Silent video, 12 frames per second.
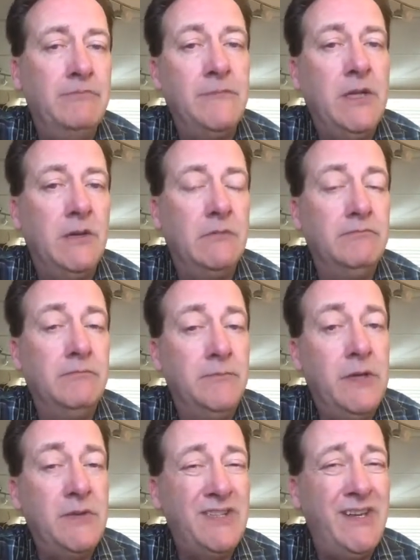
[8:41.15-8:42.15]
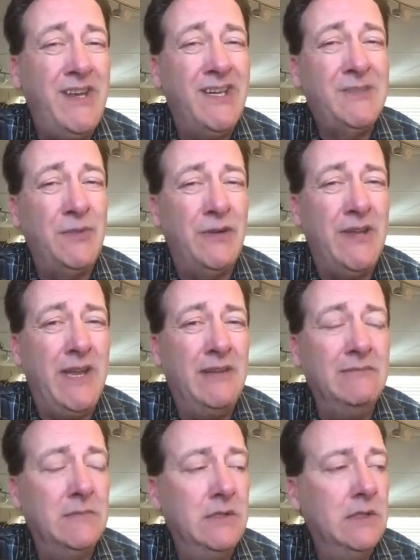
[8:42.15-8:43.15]
pretty much an expert at.
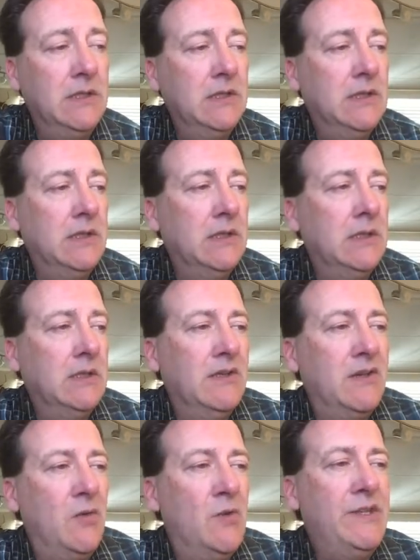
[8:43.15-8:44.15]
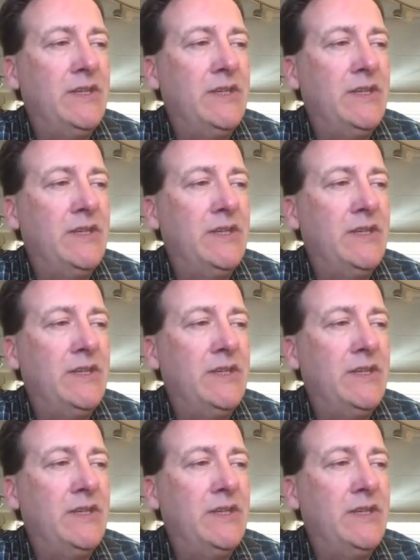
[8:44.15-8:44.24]
When